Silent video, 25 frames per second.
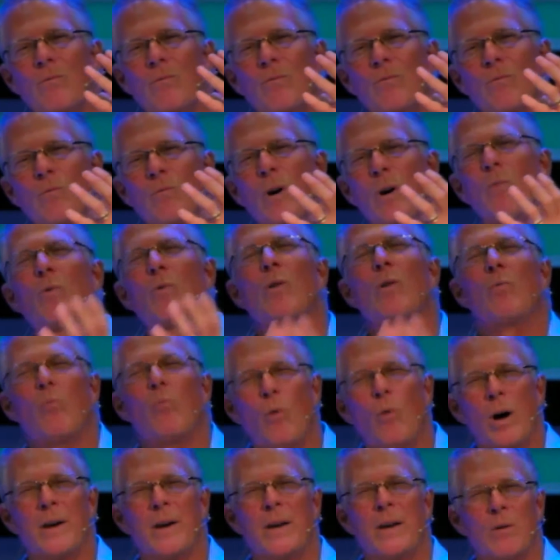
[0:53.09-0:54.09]
what we're
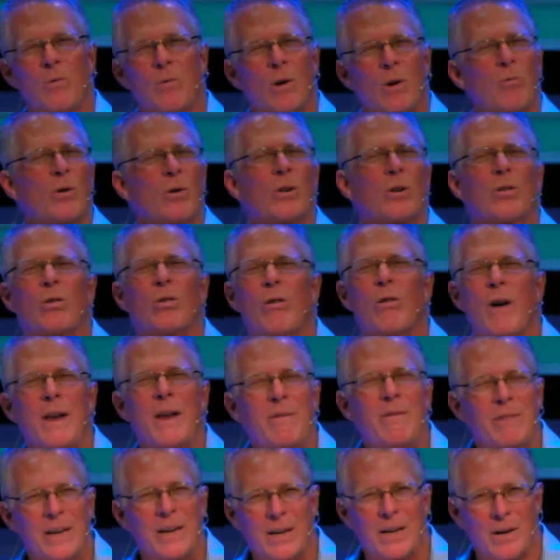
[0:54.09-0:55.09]
wanting, what we're
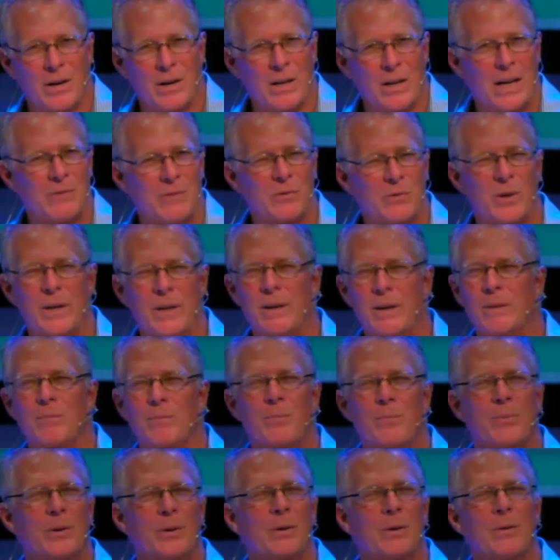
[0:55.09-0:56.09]
craving in our life.
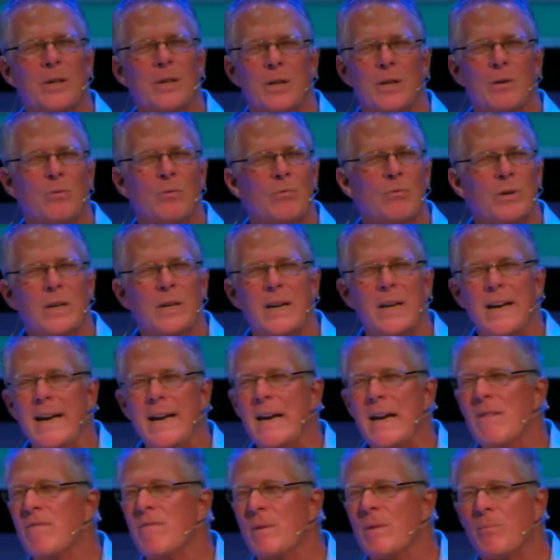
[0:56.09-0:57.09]
Really
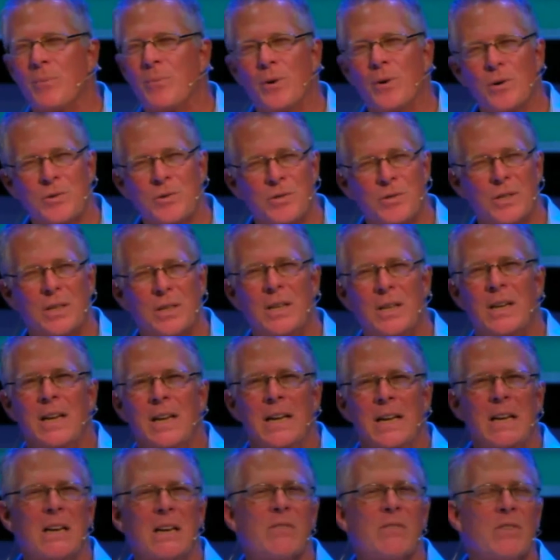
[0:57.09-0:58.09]
every person
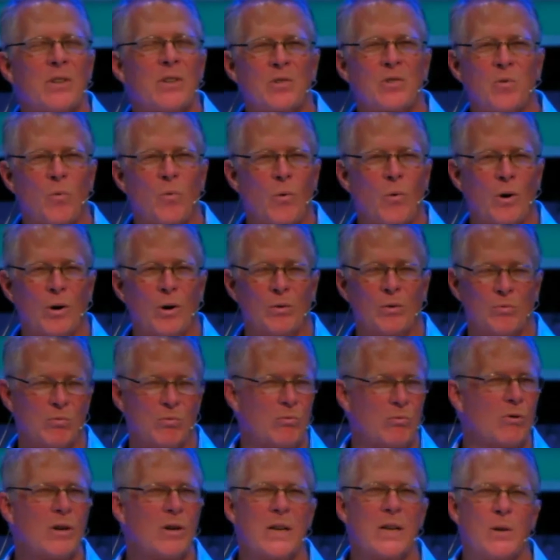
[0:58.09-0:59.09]
in this world,
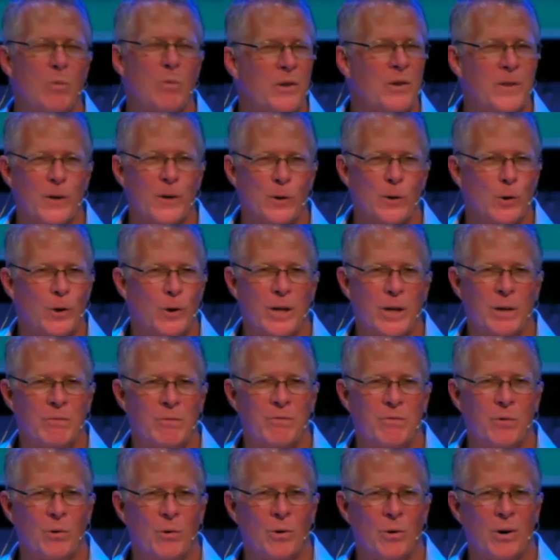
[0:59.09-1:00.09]
really what they're looking
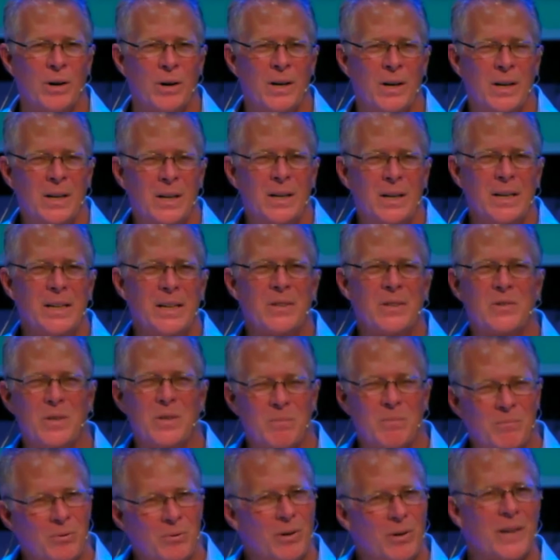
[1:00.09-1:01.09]
for is the
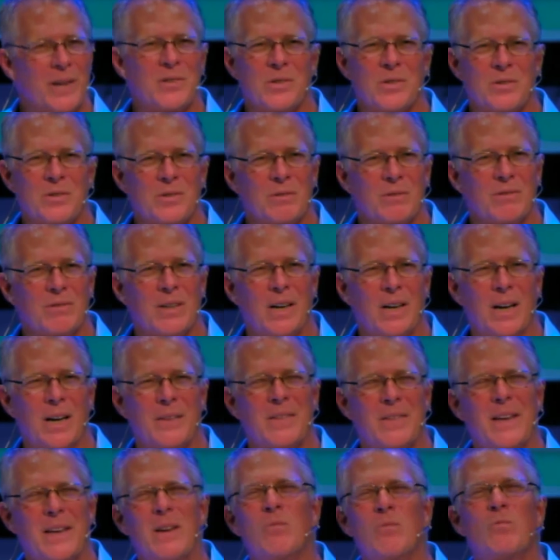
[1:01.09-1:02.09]
presence of
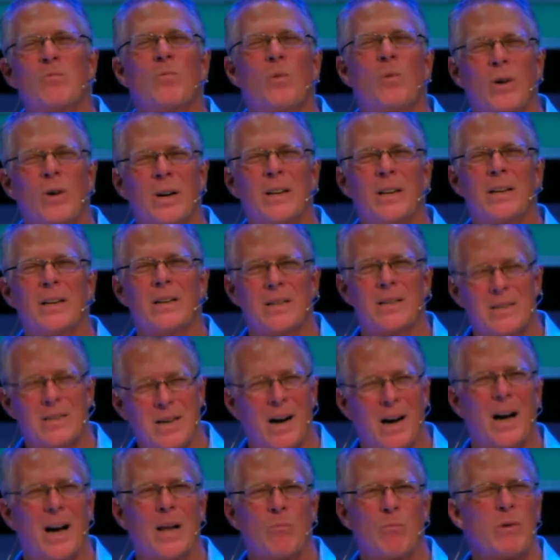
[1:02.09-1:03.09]
God. They want
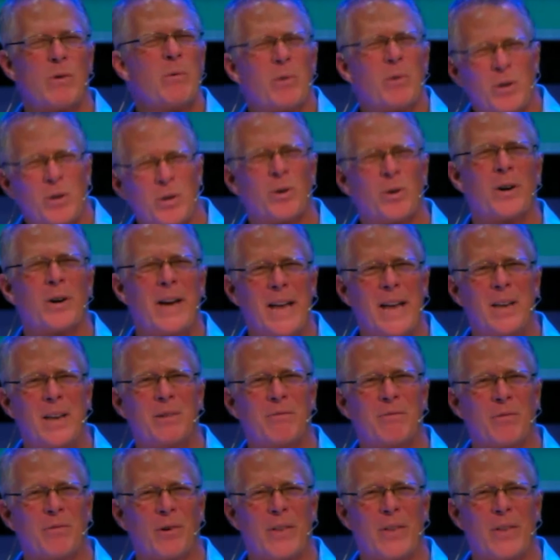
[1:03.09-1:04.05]
God. We were created for